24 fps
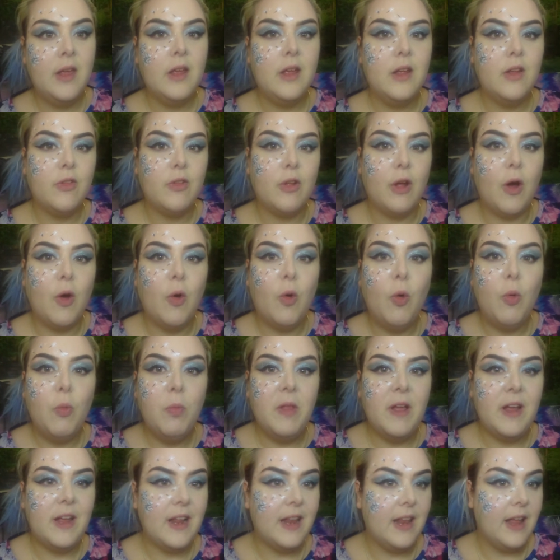So I hope
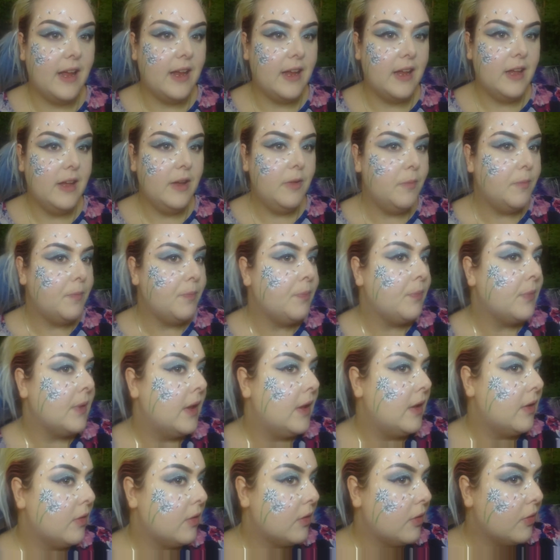that you like it.
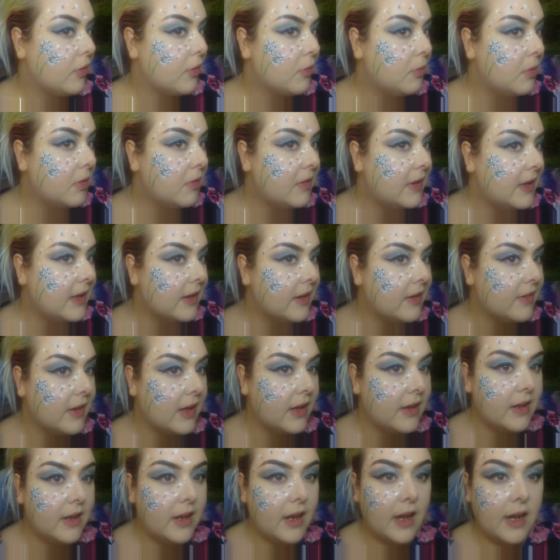Got some lovely little
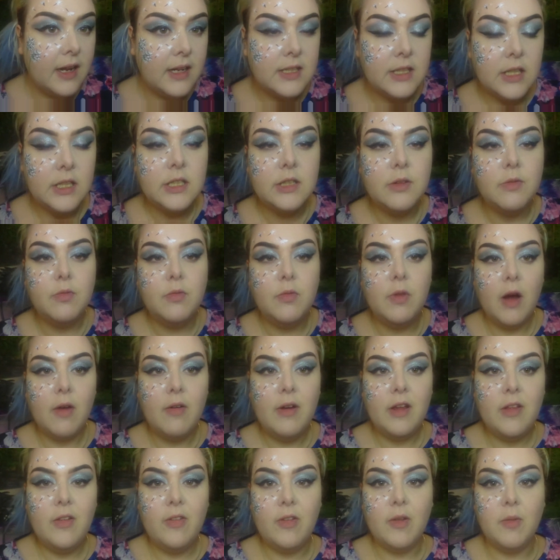dandelions. It's a
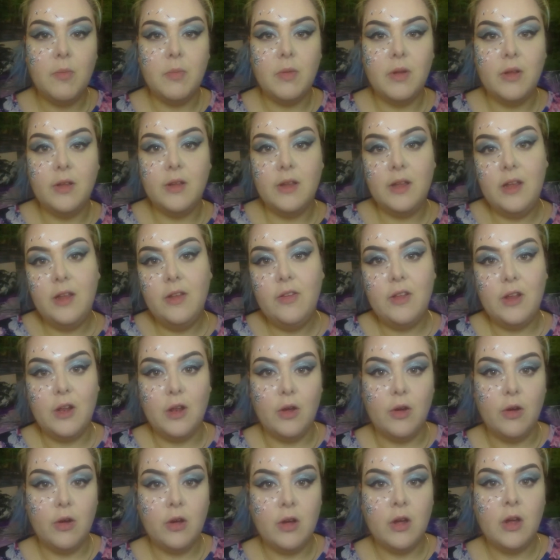very simple, easy
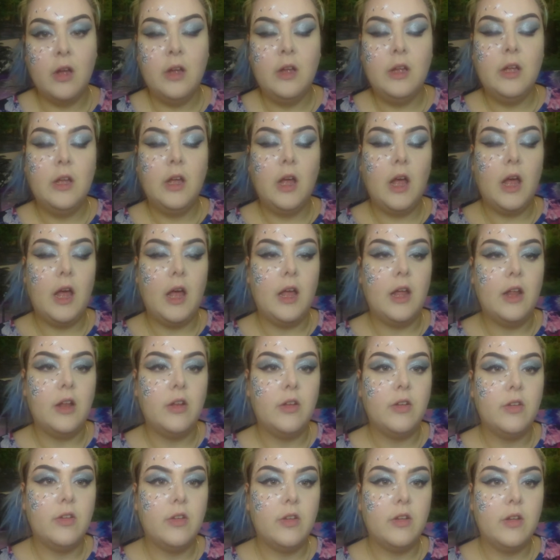look,
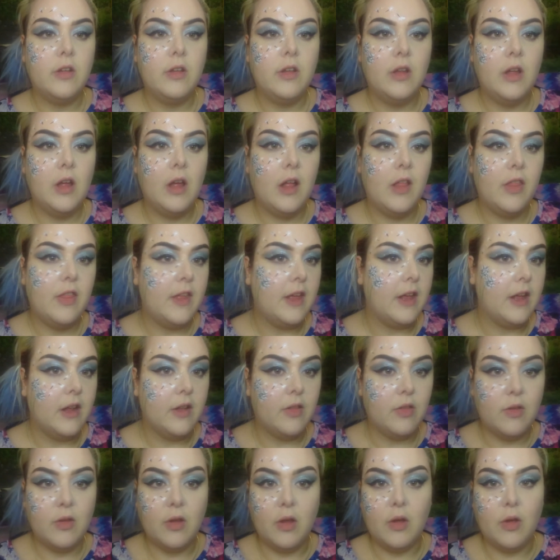and I think
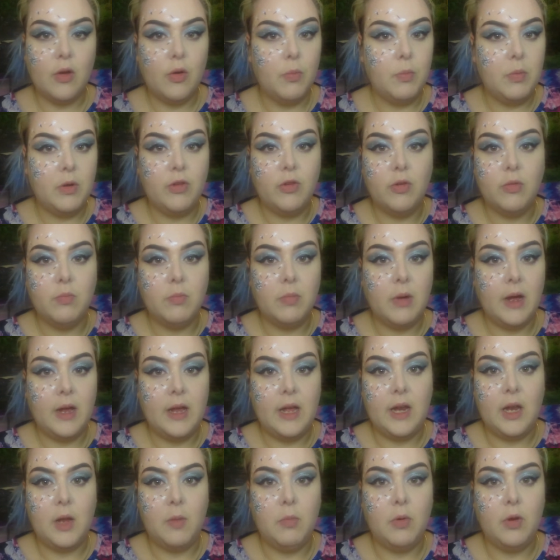it could be done by
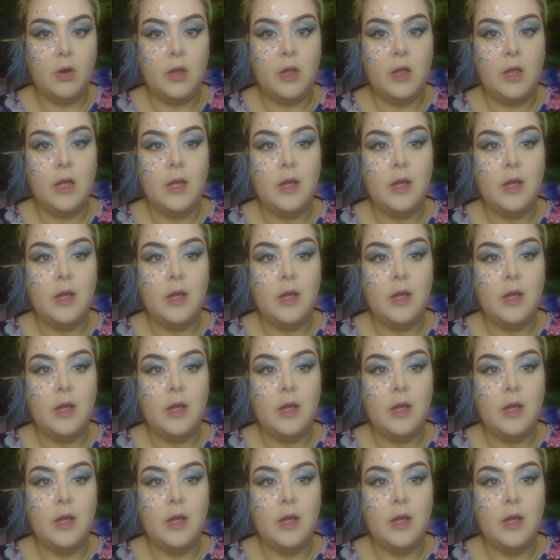anybody.